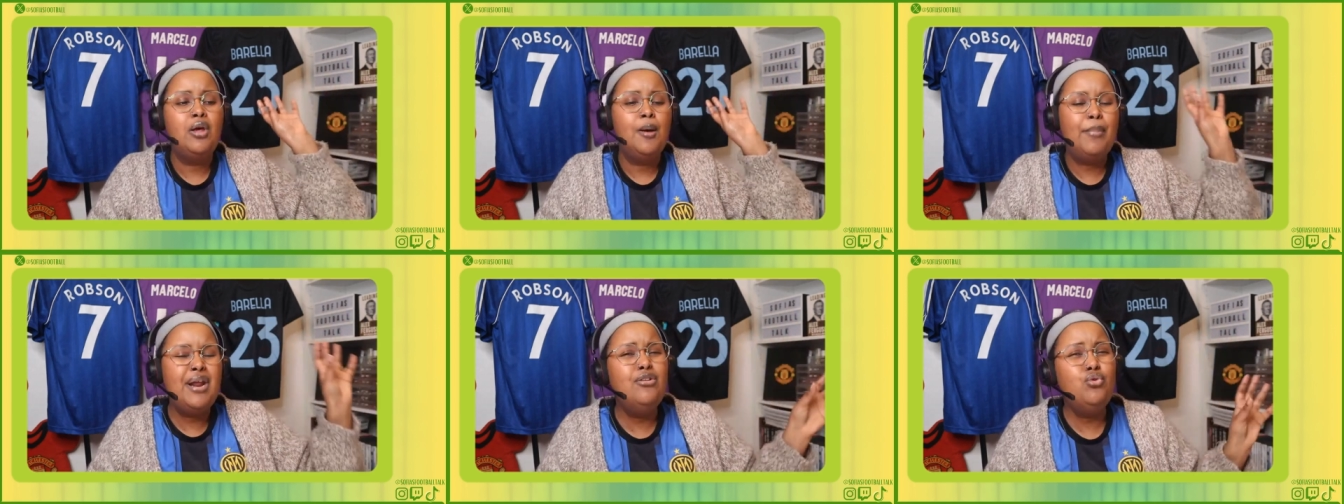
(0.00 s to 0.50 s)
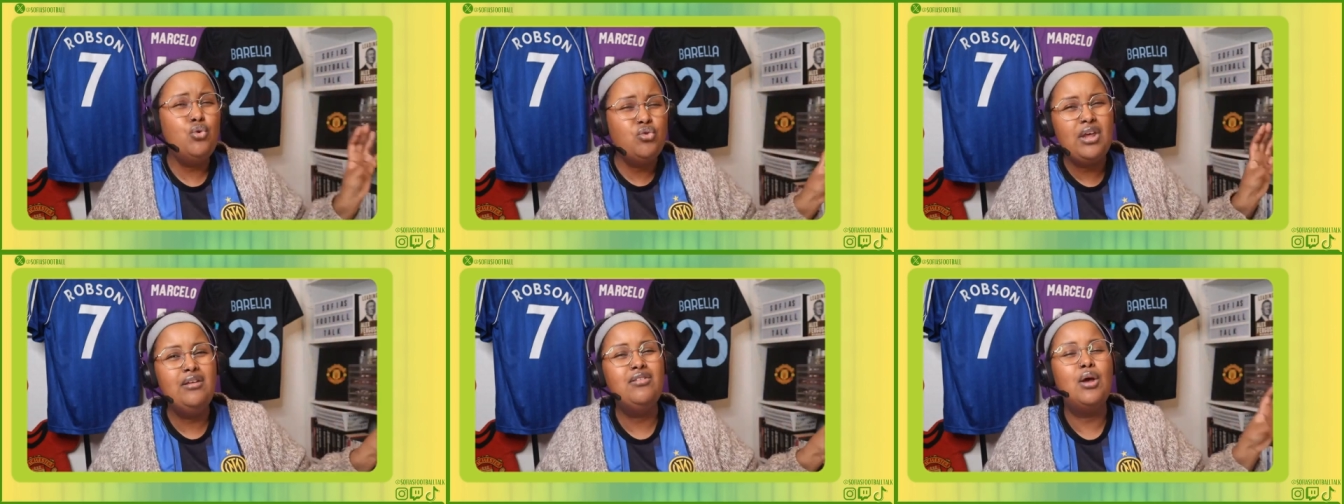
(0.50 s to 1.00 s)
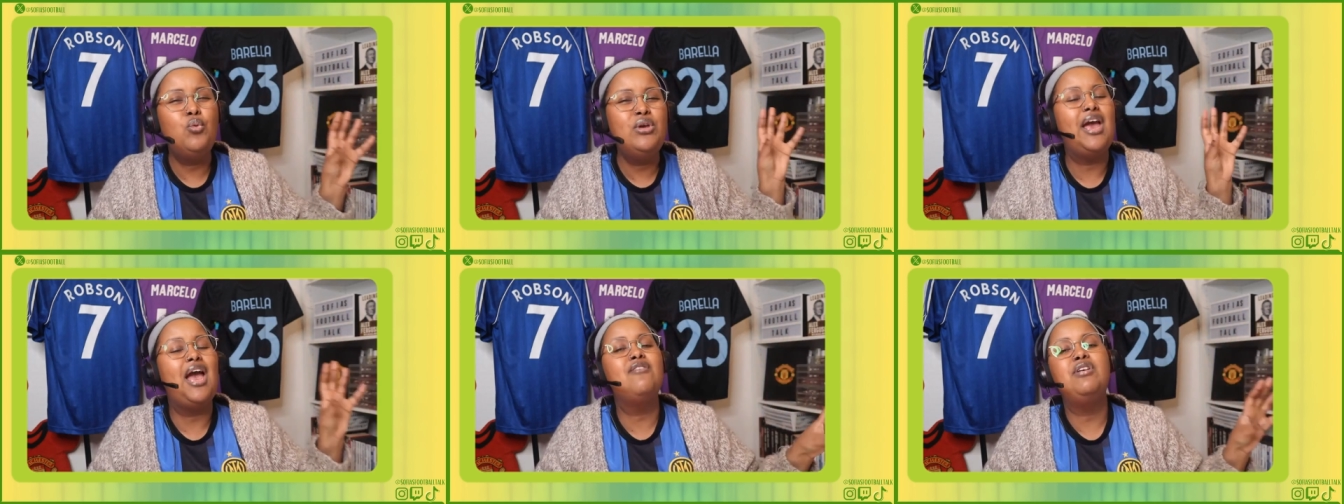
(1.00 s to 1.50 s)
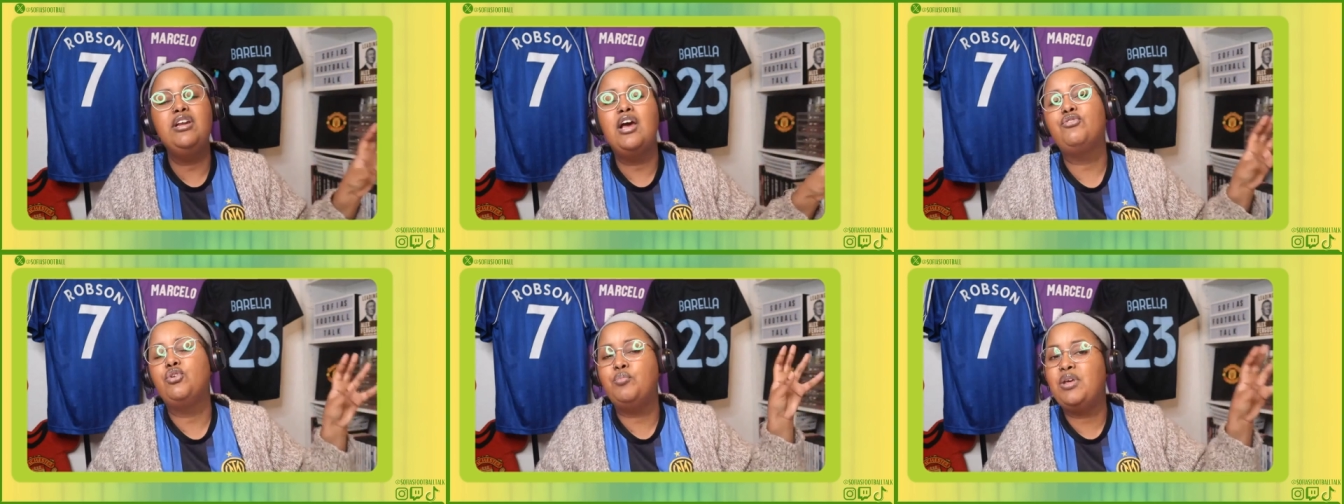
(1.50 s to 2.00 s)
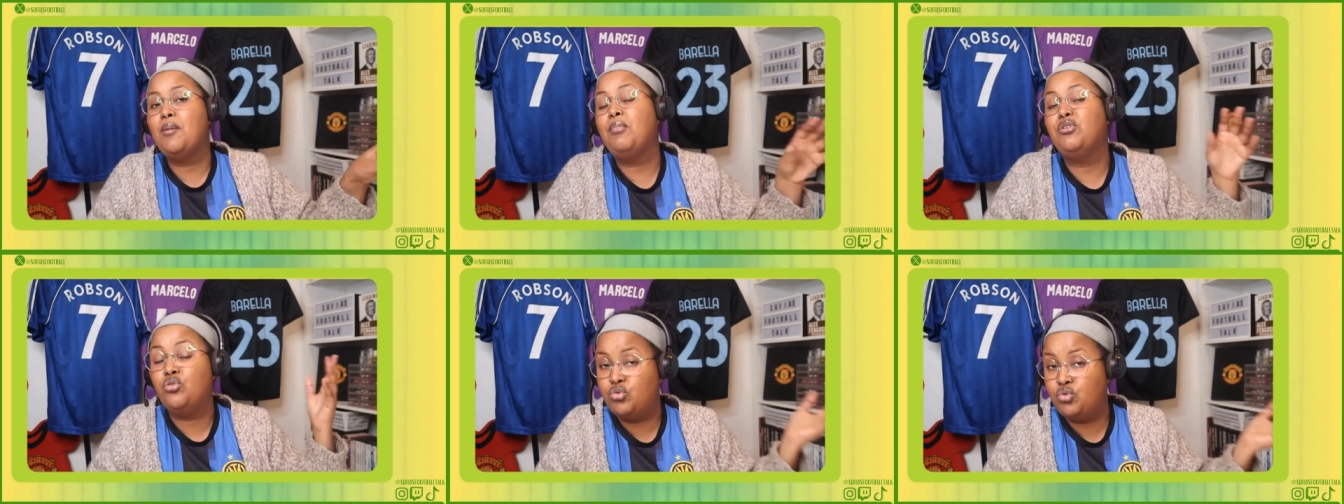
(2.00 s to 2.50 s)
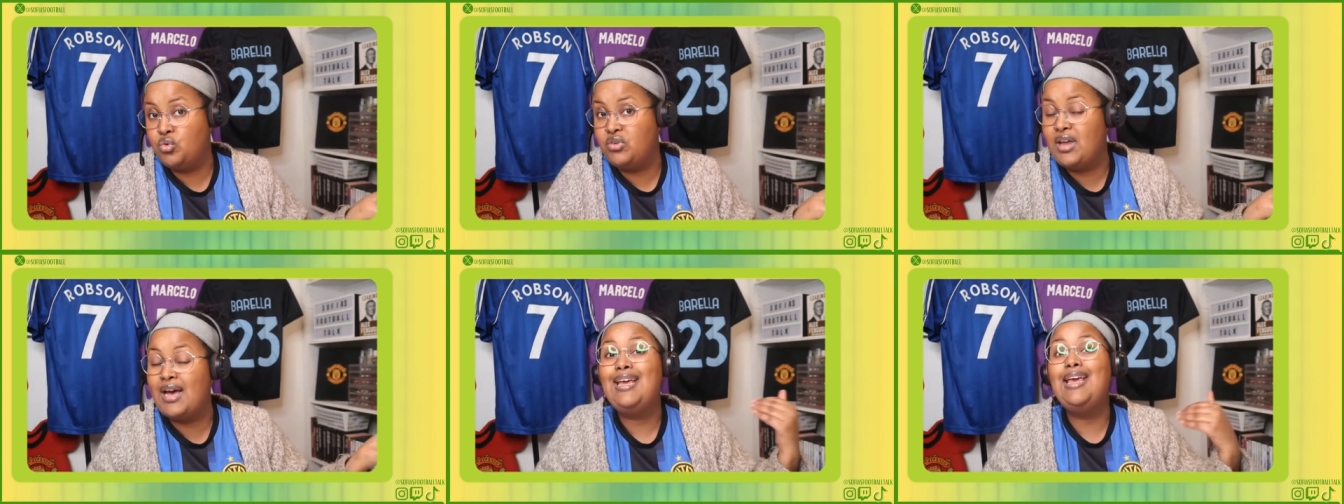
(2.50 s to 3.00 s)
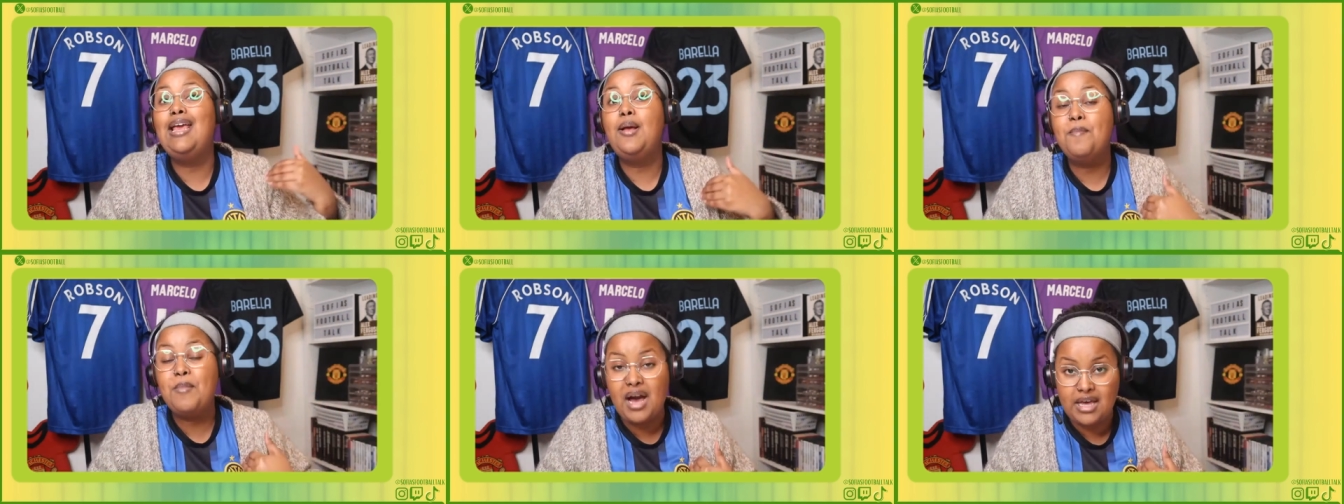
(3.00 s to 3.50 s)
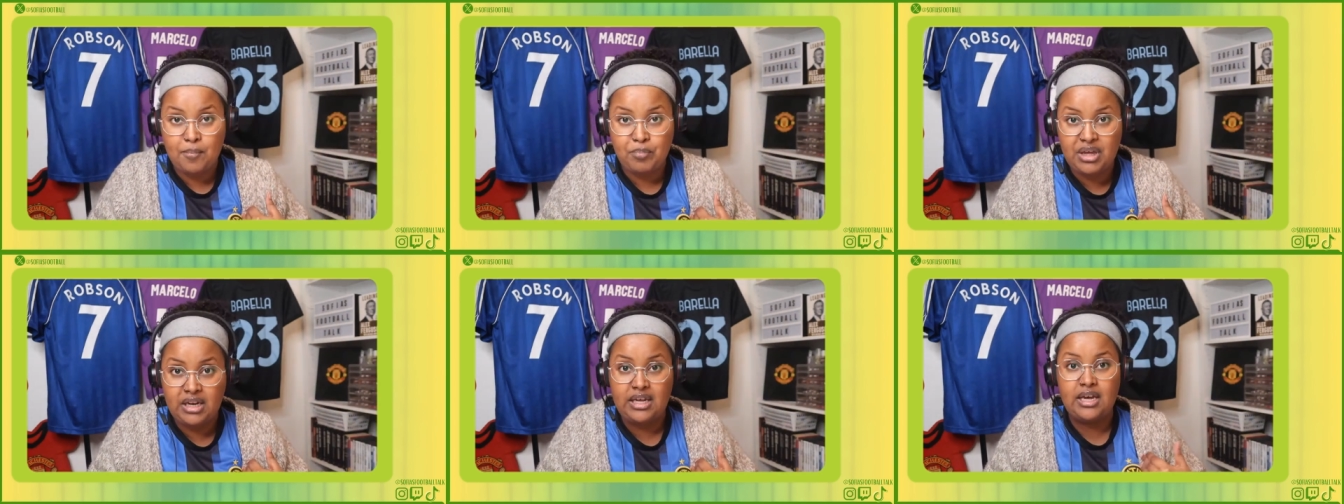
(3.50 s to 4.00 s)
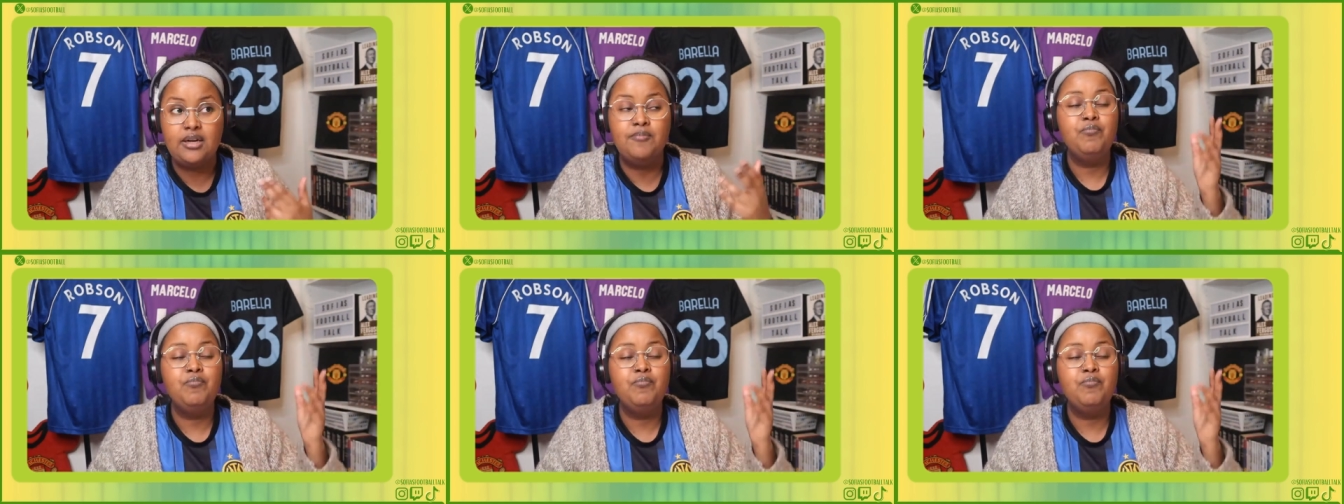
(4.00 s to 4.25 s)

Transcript: but I do think that we have enough to be able to do that, in my opinion.